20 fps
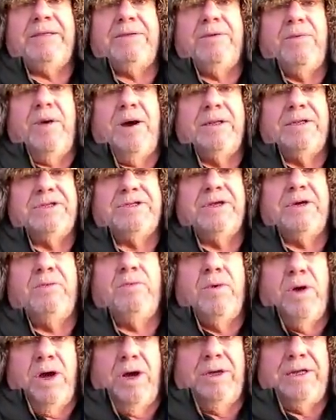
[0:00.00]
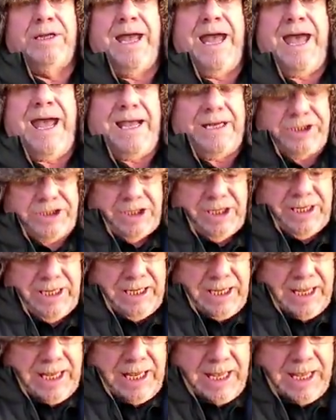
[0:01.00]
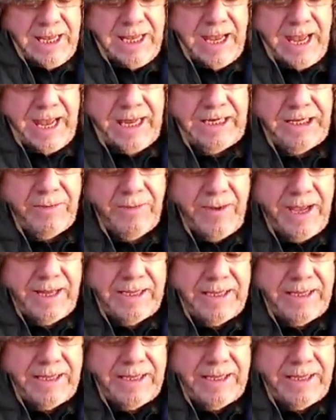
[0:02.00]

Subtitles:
the ones that weren't actually anywhere